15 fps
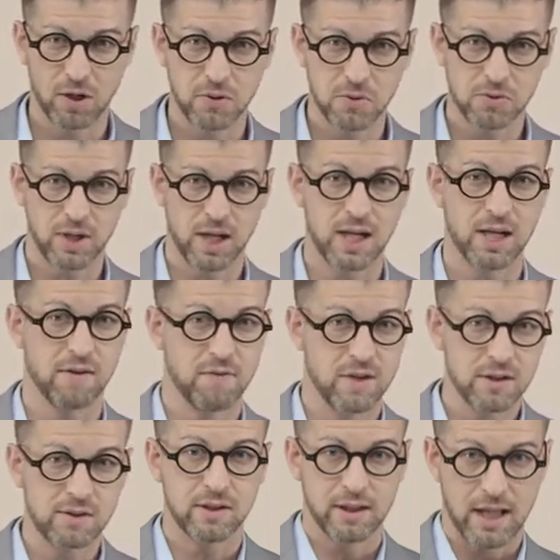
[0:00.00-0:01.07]
understanding of
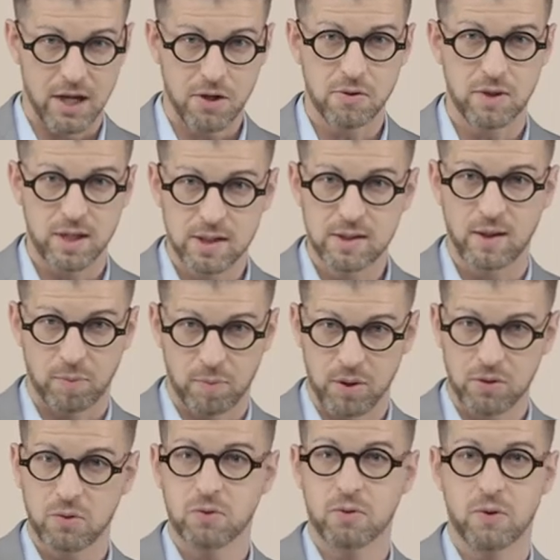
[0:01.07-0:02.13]
this letter, this
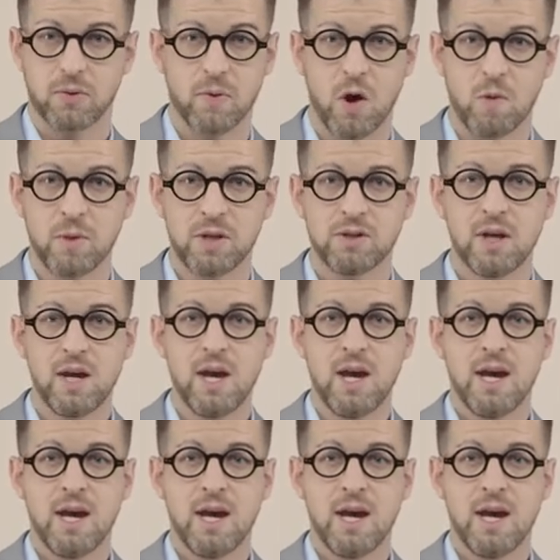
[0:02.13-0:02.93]
epistle to the Romans,